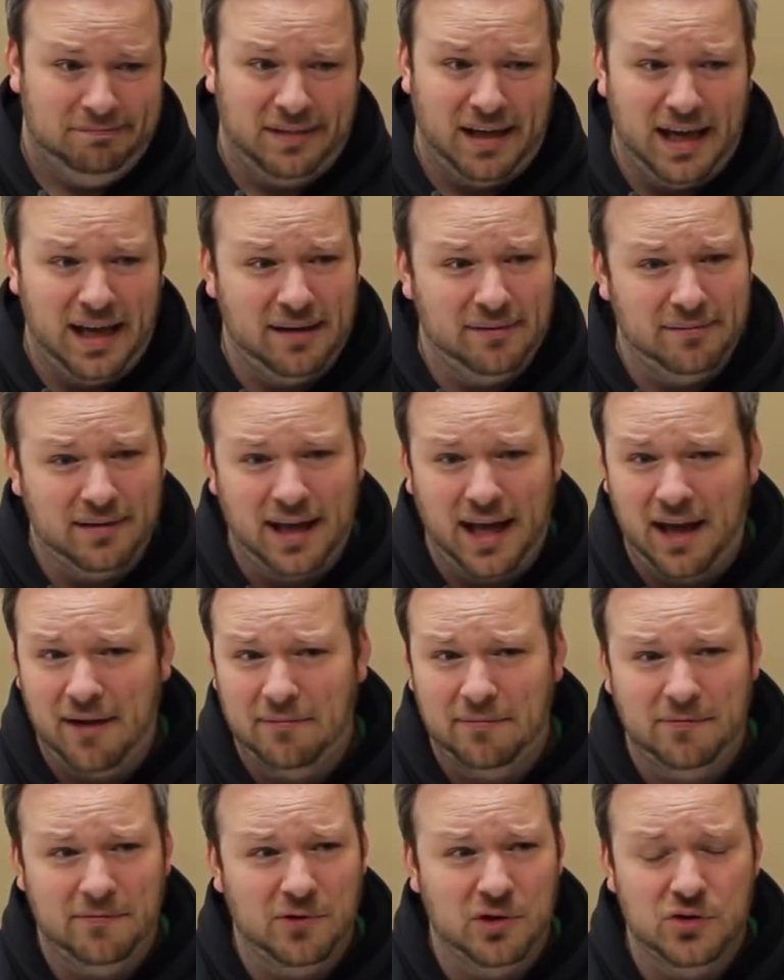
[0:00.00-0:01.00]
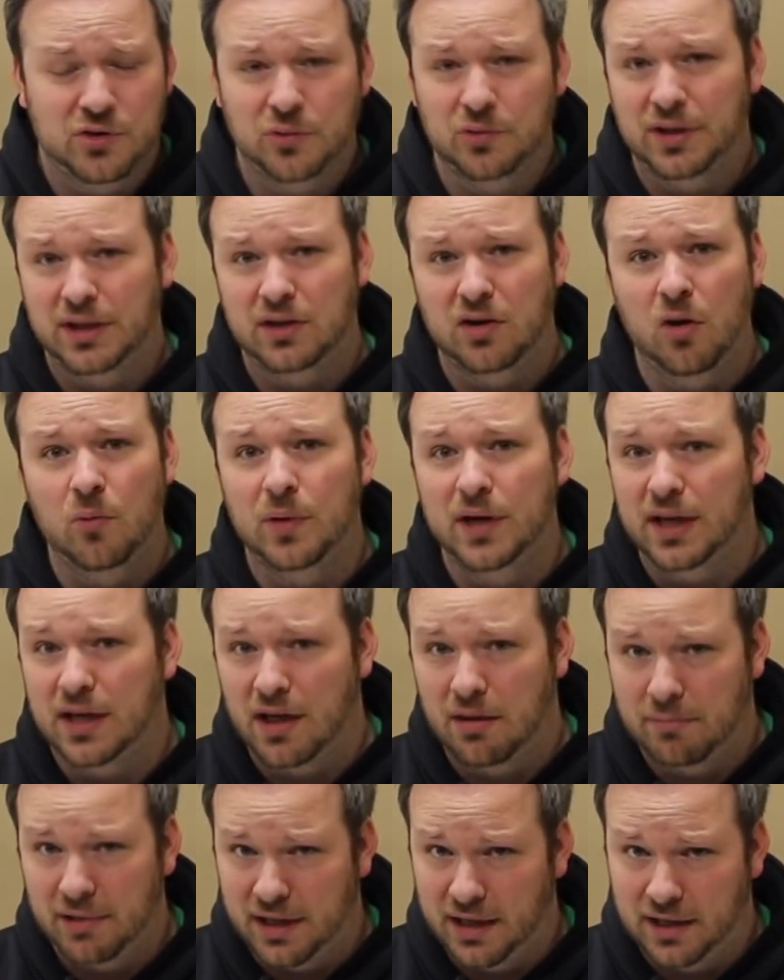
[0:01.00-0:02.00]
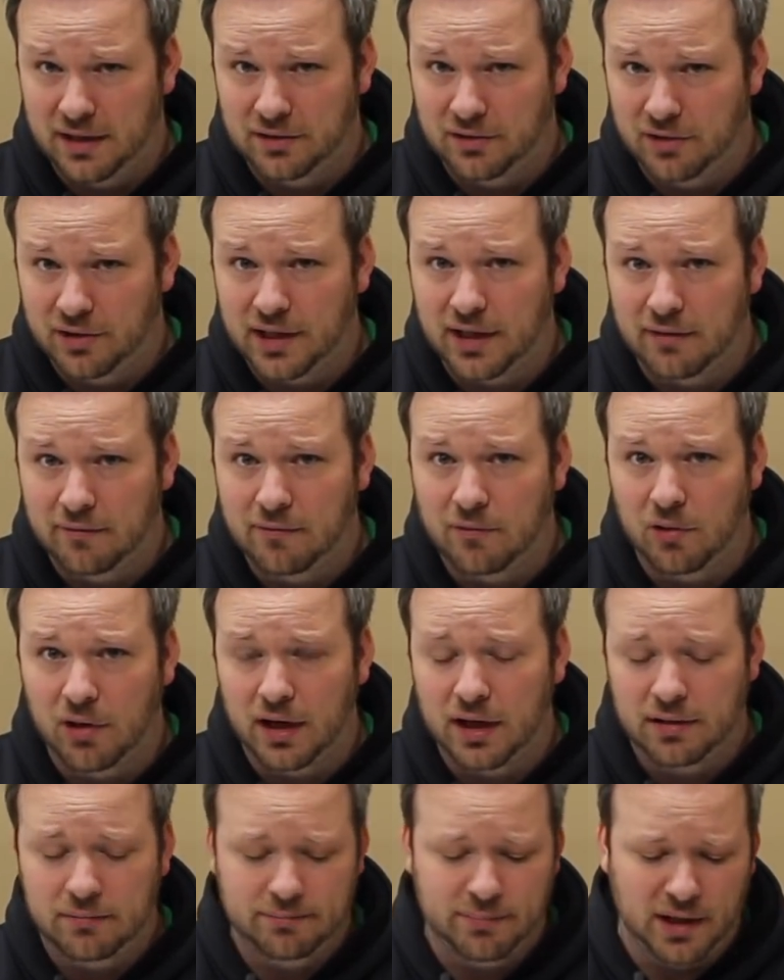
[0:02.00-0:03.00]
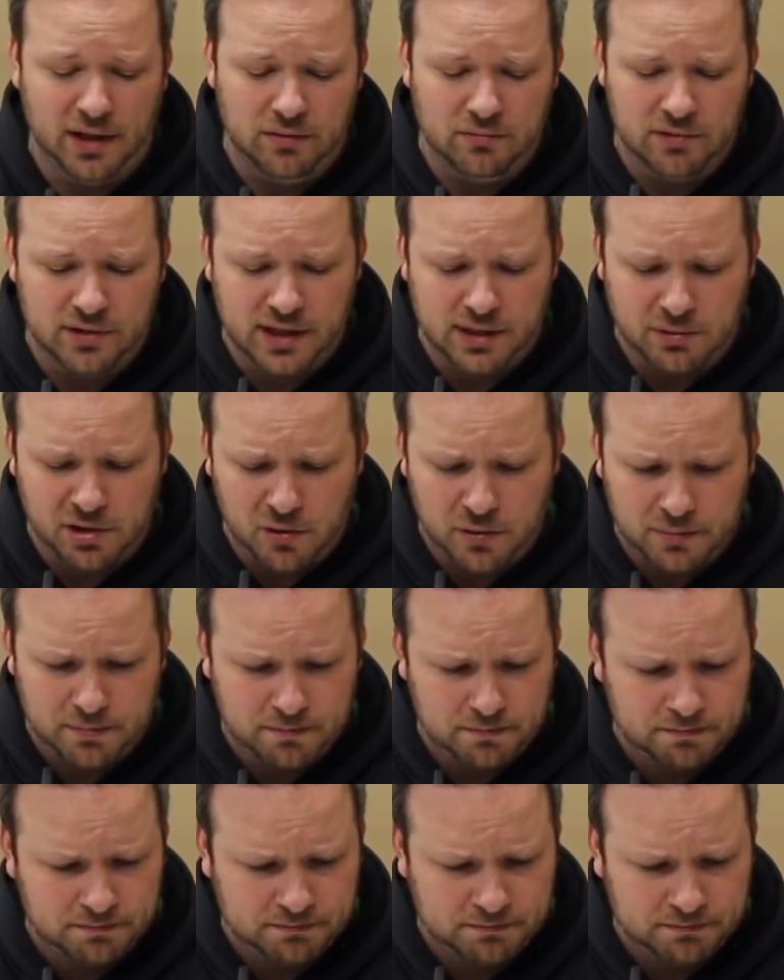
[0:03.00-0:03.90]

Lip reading: I have virtually nobody coming in looking for it, but we'll keep going.